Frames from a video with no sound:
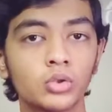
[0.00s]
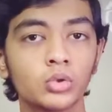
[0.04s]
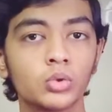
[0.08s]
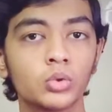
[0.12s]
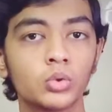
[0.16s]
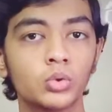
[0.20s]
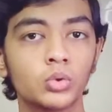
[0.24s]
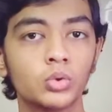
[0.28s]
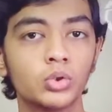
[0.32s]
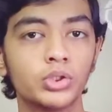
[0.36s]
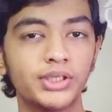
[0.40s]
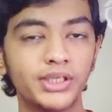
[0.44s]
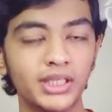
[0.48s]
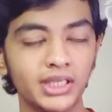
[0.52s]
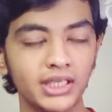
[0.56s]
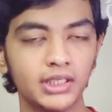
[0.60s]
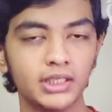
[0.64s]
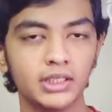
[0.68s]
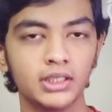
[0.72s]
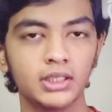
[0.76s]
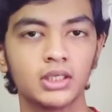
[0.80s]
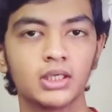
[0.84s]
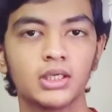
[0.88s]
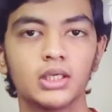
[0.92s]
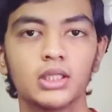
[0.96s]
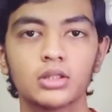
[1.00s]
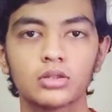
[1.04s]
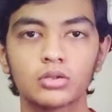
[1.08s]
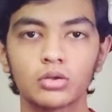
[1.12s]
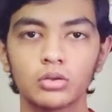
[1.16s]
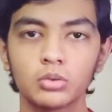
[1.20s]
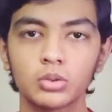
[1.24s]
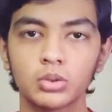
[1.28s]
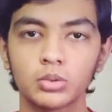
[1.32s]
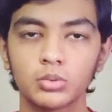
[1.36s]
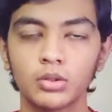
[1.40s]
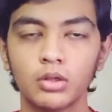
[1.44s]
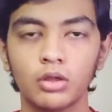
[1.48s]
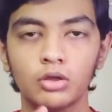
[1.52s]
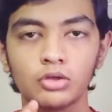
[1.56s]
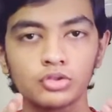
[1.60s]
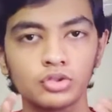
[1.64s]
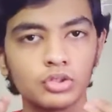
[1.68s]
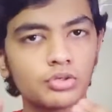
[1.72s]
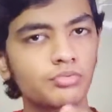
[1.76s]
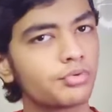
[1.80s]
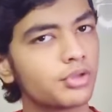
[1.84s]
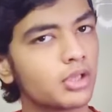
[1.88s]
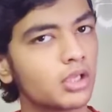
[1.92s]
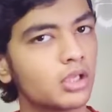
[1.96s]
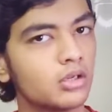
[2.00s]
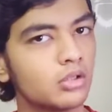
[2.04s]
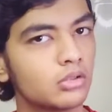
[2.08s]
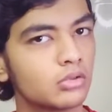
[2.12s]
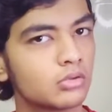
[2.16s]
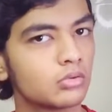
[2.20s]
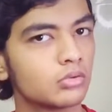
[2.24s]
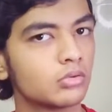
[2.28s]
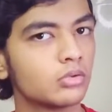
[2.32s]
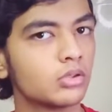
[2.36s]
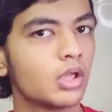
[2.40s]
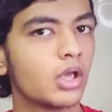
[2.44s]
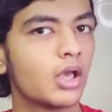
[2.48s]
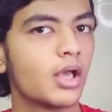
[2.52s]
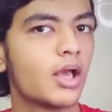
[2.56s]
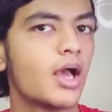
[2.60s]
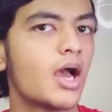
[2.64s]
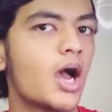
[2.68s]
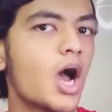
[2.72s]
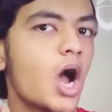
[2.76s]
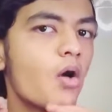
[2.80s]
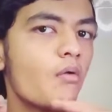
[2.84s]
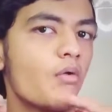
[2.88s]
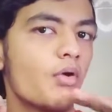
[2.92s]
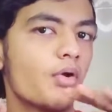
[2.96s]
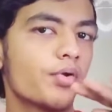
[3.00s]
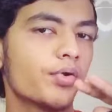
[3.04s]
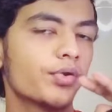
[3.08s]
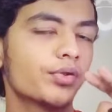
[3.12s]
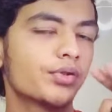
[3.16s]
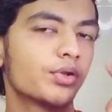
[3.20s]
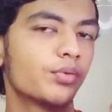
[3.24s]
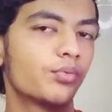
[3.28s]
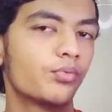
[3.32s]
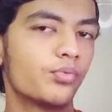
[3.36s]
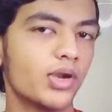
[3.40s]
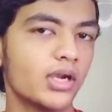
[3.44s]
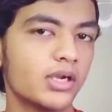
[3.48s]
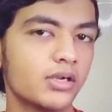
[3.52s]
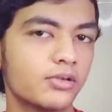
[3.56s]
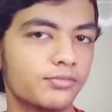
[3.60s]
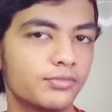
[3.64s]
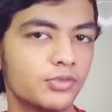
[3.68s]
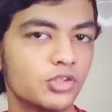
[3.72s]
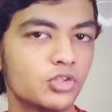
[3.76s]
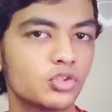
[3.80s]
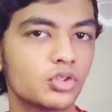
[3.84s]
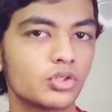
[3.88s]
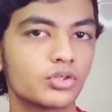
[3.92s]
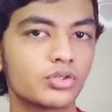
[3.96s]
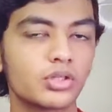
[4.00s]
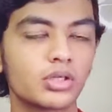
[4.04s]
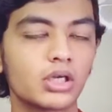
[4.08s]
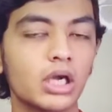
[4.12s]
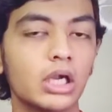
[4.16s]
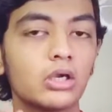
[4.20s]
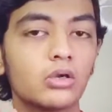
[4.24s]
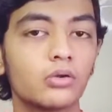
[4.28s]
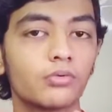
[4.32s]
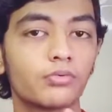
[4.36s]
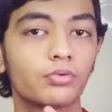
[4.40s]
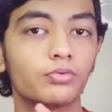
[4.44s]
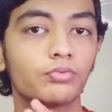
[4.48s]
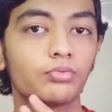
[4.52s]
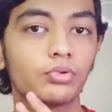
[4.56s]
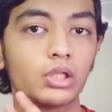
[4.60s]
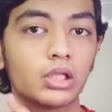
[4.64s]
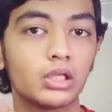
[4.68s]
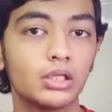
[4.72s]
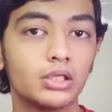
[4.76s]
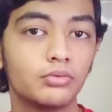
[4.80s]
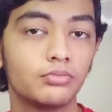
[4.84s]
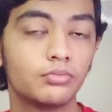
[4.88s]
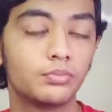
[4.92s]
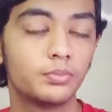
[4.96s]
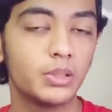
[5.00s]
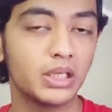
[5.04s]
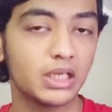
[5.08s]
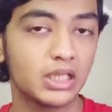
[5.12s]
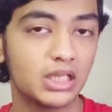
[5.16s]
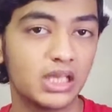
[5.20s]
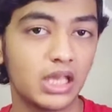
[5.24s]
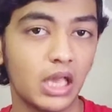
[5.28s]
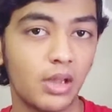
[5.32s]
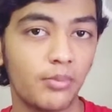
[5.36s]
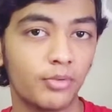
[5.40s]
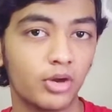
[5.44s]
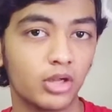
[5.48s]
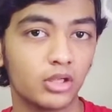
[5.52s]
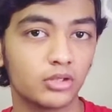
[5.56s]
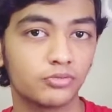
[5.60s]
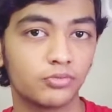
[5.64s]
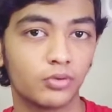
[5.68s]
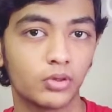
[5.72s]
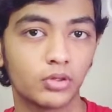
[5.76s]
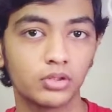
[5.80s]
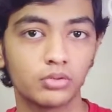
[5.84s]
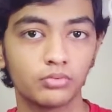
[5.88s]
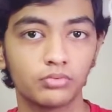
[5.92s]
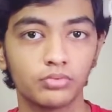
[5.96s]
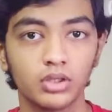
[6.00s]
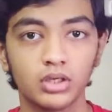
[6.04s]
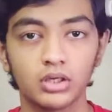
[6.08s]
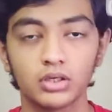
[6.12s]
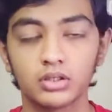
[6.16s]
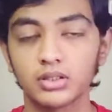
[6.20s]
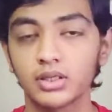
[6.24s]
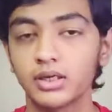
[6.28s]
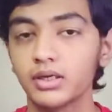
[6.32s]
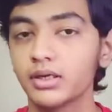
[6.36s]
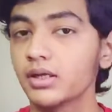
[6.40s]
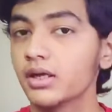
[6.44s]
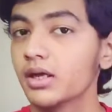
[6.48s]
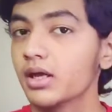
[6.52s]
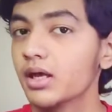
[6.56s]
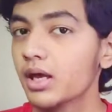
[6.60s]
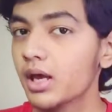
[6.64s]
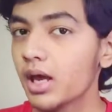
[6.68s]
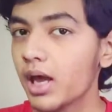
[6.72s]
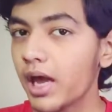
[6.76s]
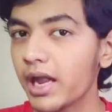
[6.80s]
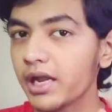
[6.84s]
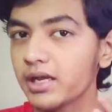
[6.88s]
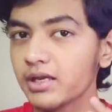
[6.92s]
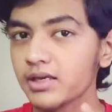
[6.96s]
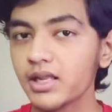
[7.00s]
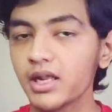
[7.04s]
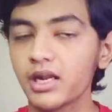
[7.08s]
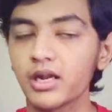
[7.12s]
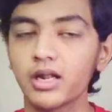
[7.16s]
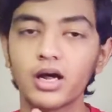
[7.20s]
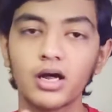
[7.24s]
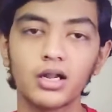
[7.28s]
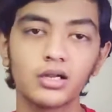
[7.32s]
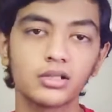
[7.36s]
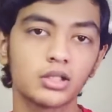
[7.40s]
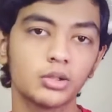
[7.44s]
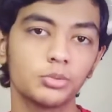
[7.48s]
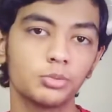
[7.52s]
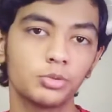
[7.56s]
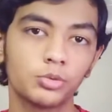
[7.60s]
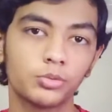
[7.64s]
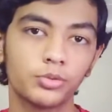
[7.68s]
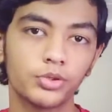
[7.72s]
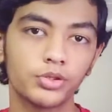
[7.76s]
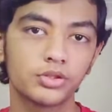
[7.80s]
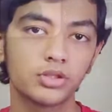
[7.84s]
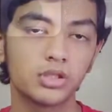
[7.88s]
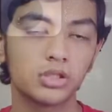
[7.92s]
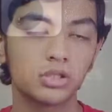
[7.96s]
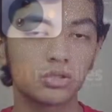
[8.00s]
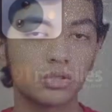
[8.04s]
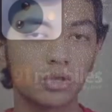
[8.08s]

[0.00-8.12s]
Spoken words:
2T is going to be launching really soon. However, the brand features a kind of a really big cameras for the rear side, and there are some rumors there's